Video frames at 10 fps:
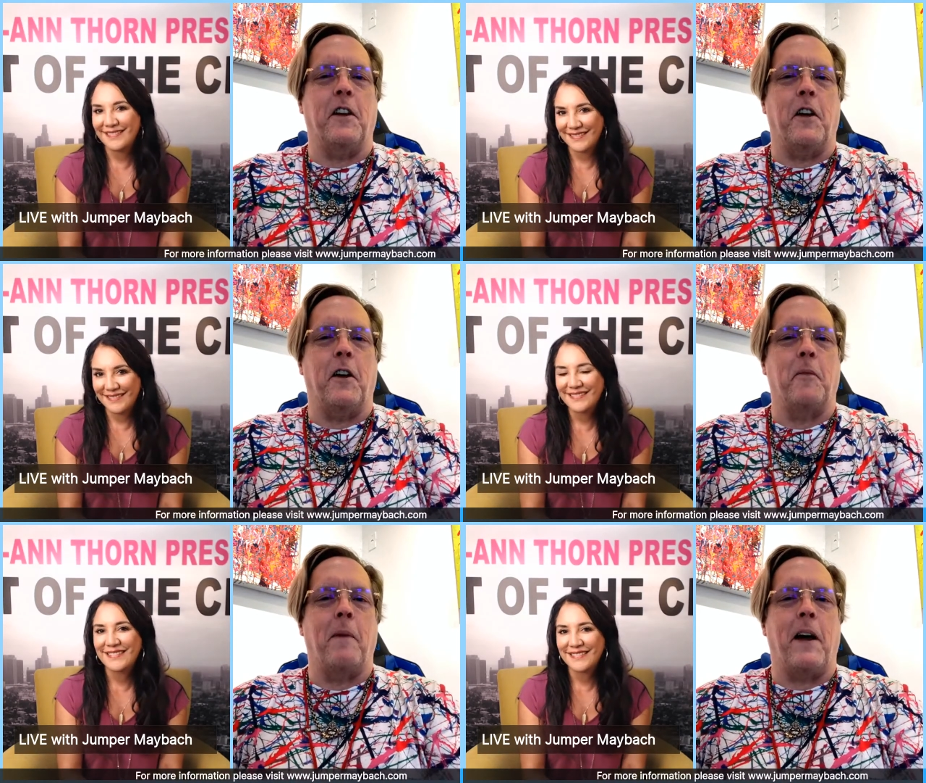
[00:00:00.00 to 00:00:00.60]

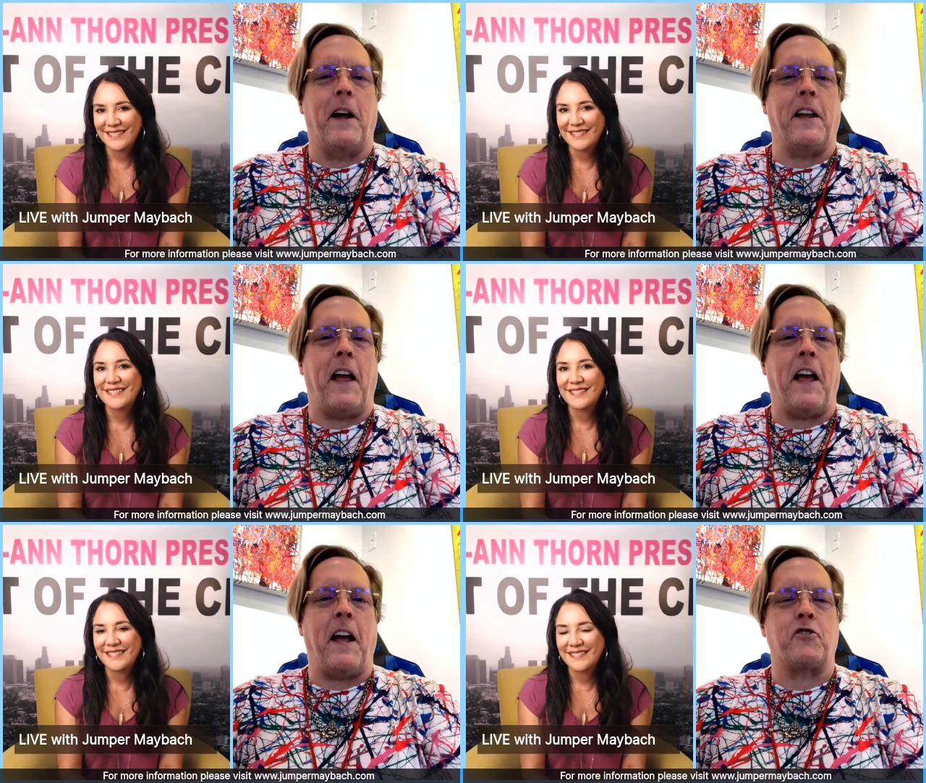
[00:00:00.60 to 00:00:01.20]
Speaker 1: uh, my
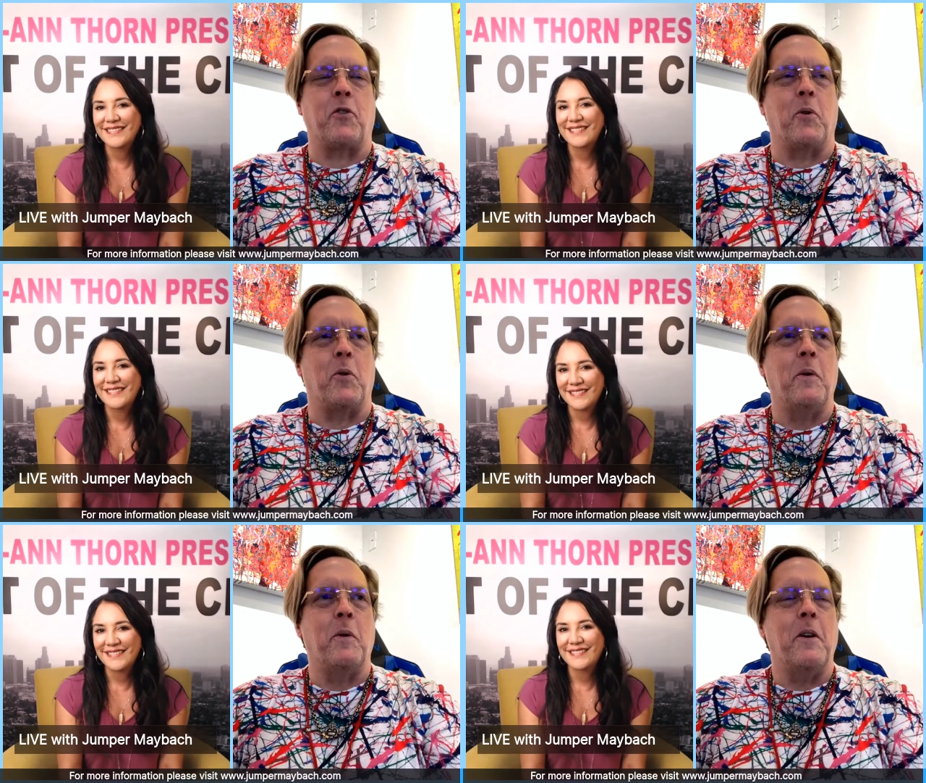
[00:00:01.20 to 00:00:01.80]

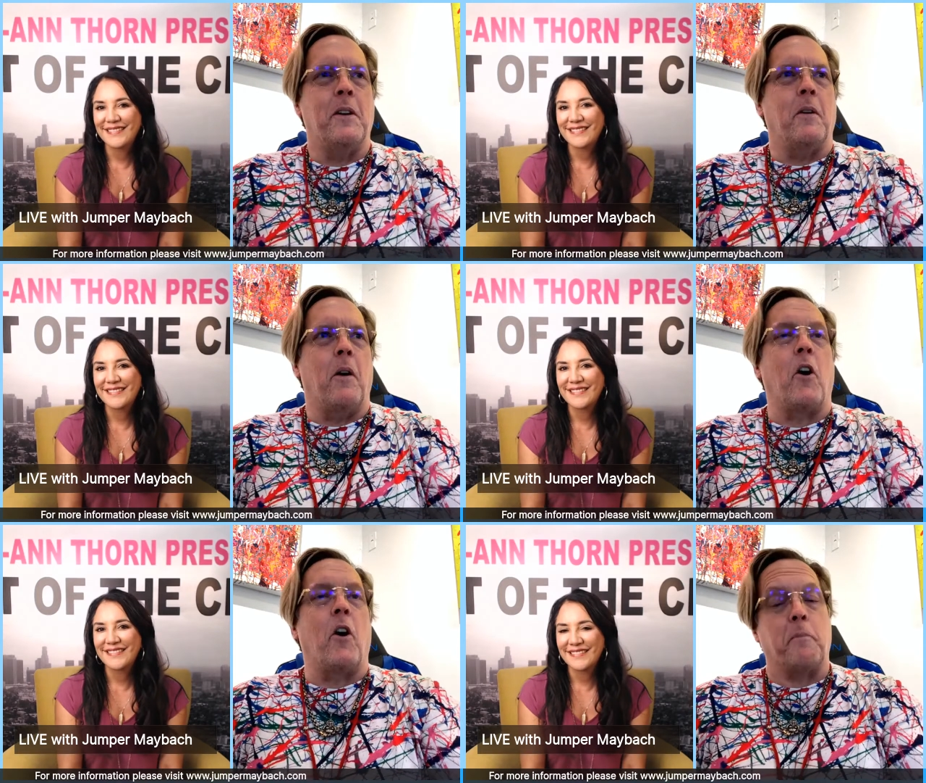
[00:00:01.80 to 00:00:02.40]
actual
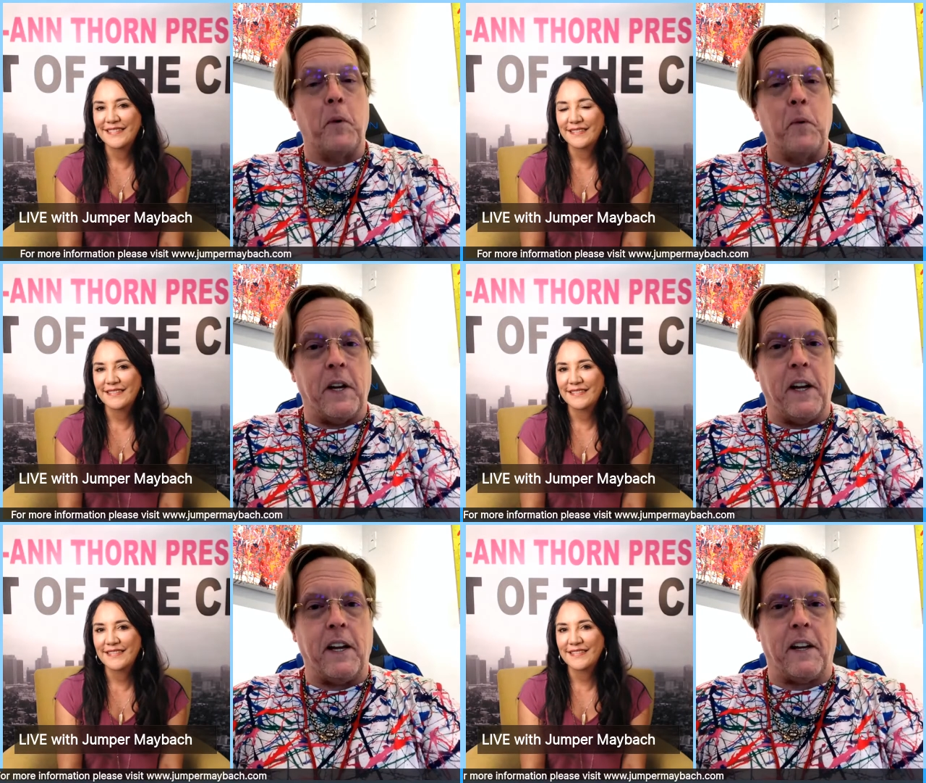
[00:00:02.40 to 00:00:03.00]
art
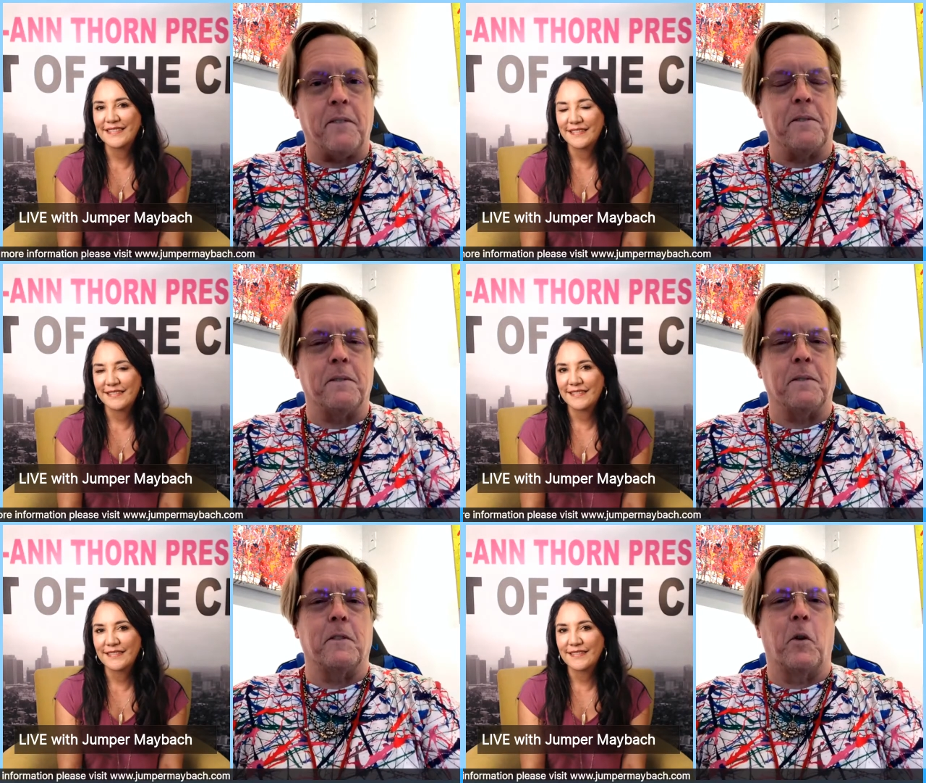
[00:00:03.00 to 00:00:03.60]
boutique
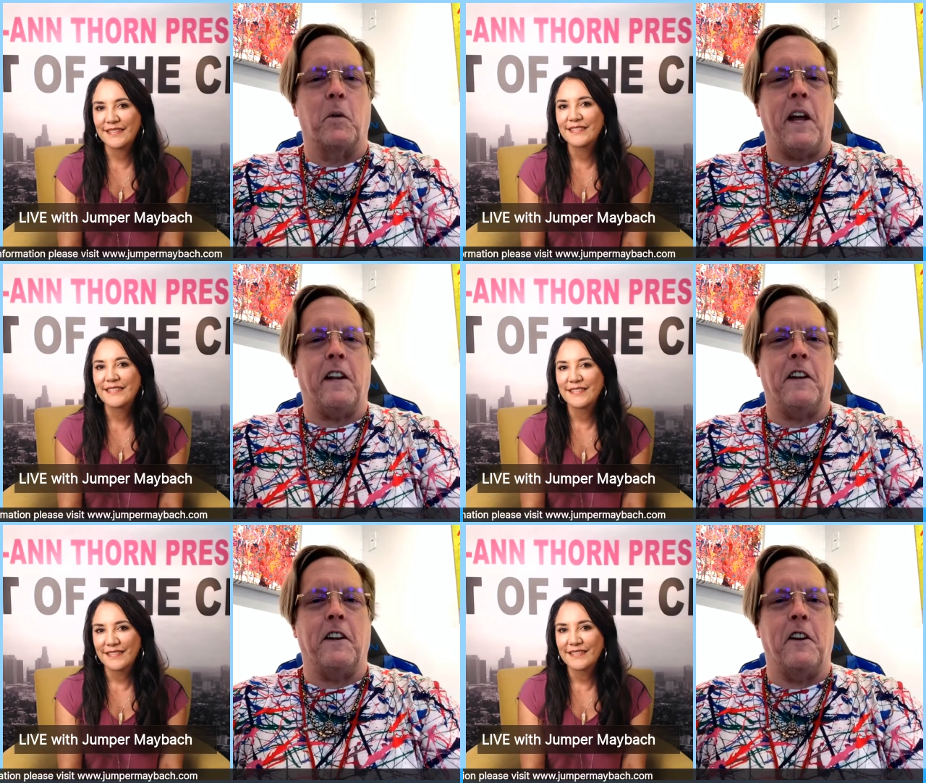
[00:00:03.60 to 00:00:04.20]

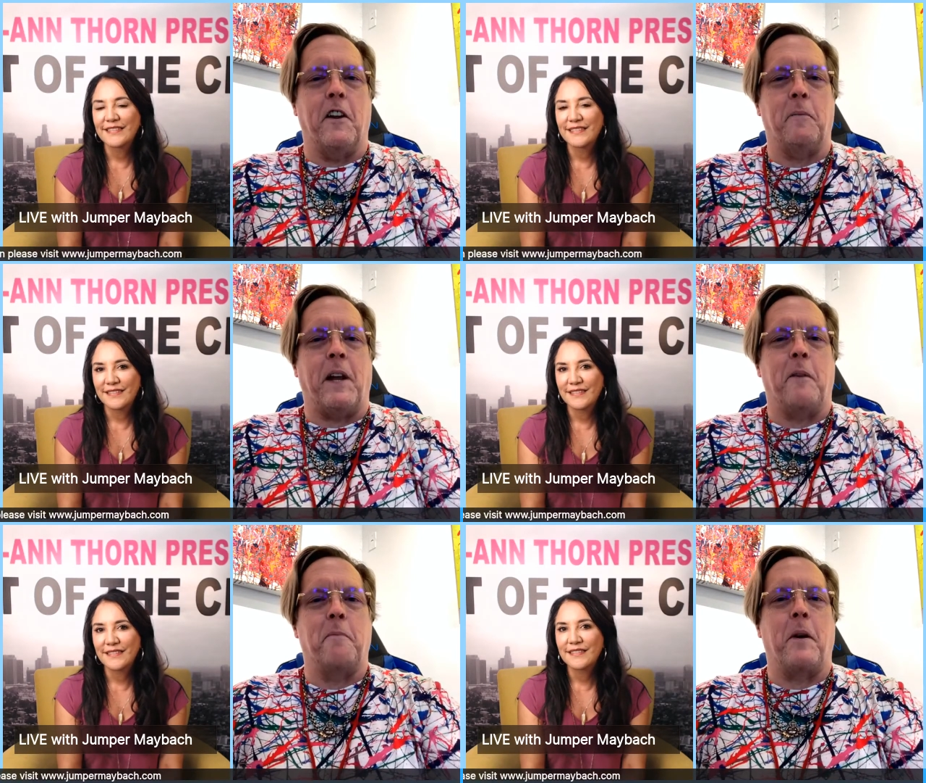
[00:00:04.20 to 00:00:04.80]
located in
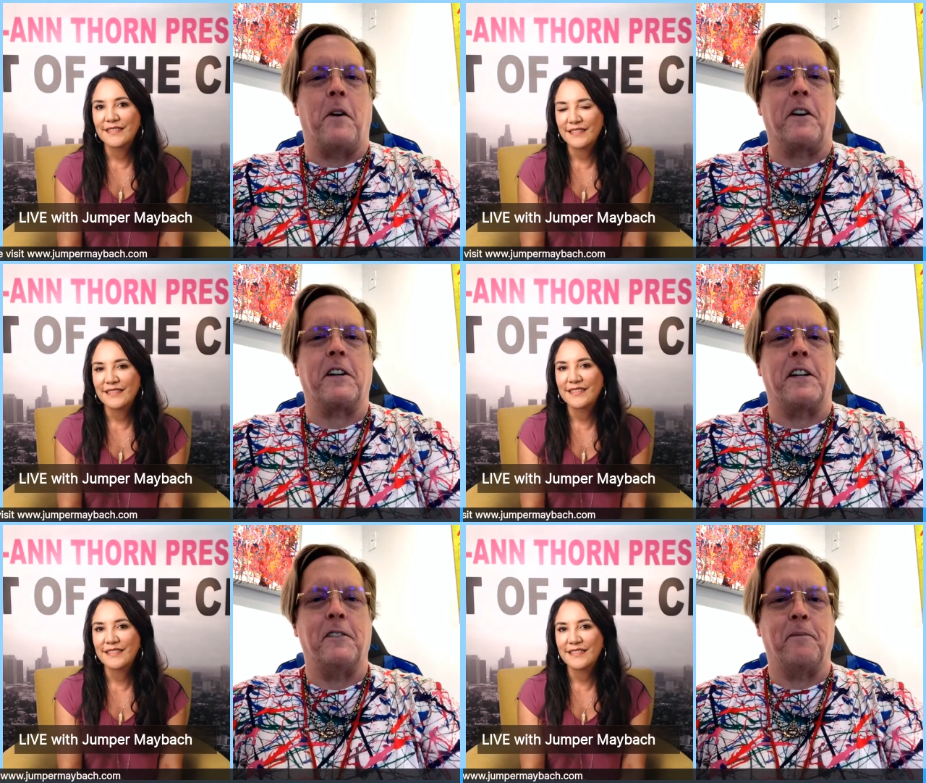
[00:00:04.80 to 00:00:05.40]
Uptown Park.
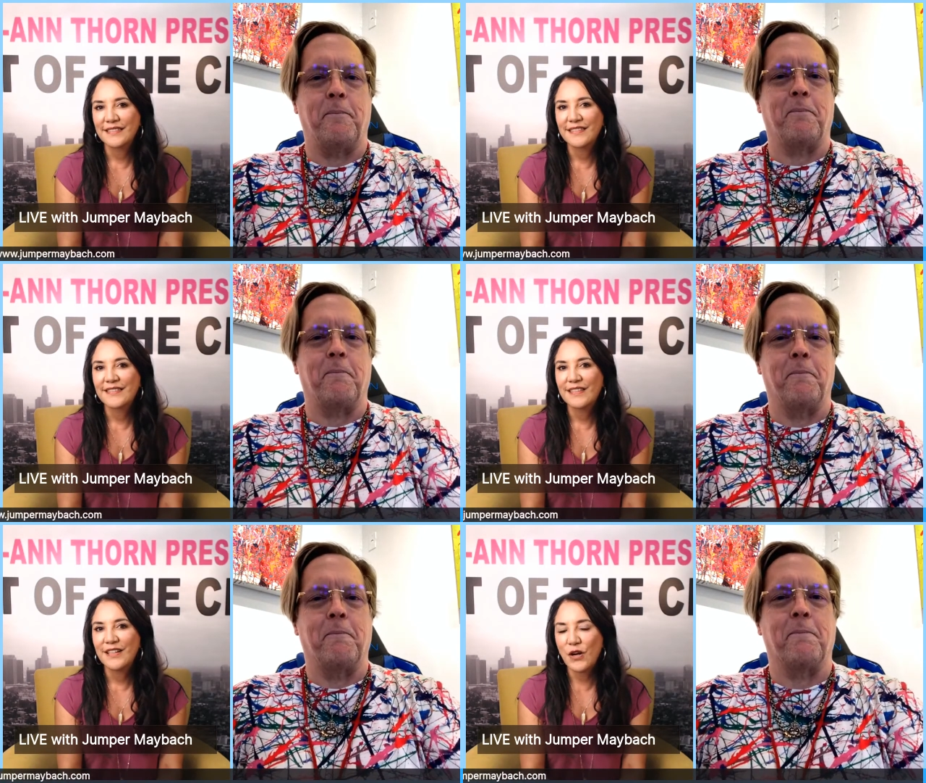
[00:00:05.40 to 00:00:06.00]

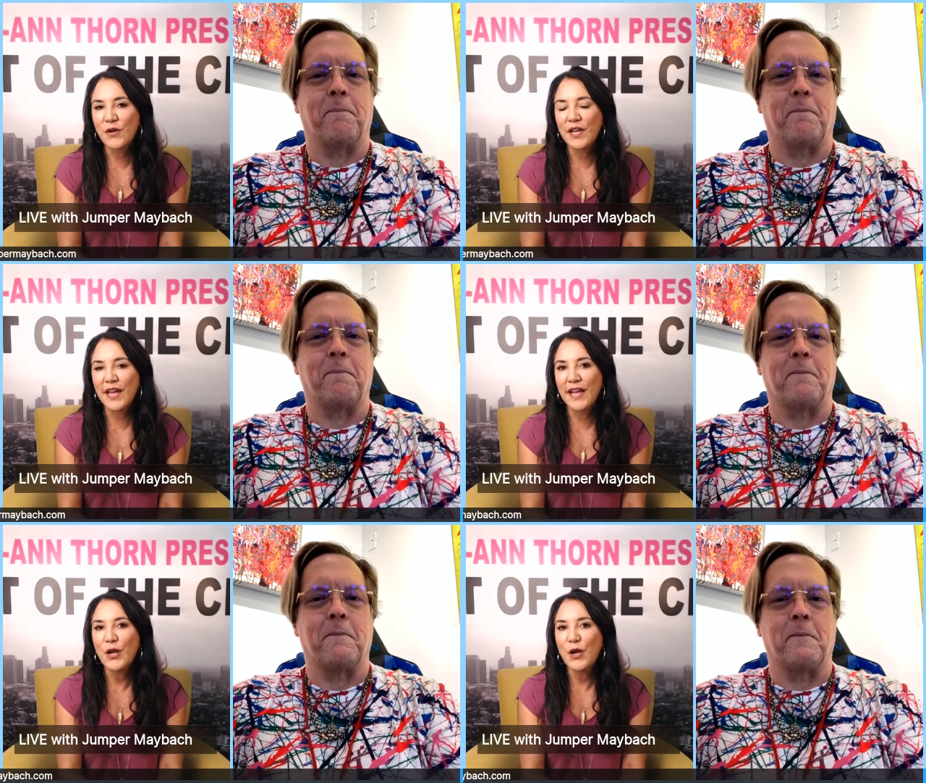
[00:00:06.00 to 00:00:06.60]

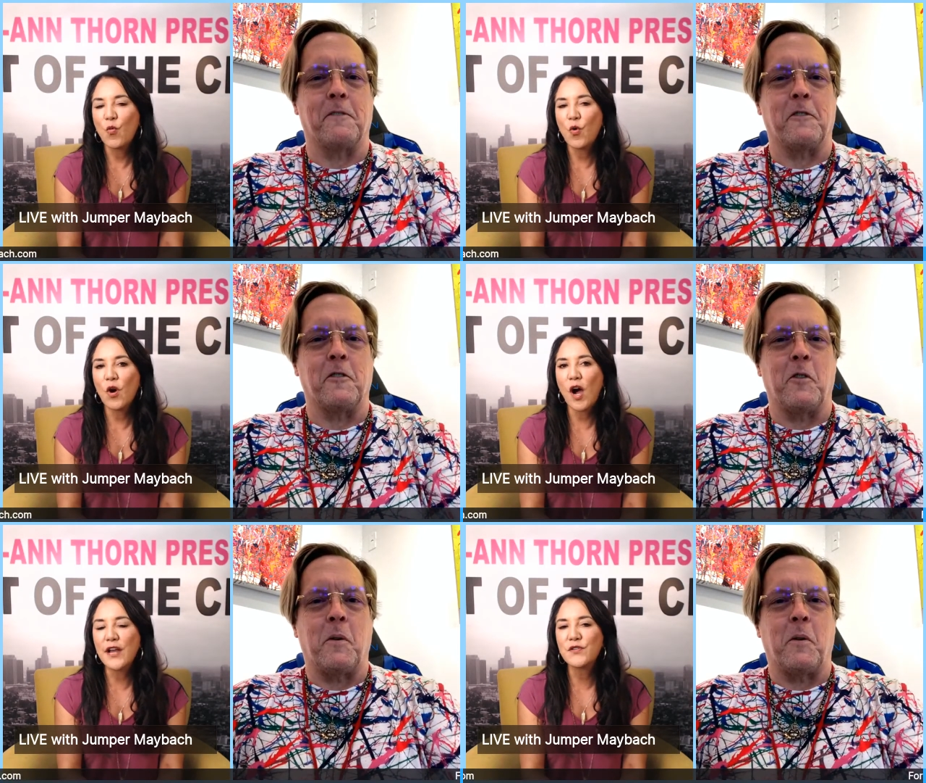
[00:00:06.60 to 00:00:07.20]
Speaker 2: Okay. Well, I,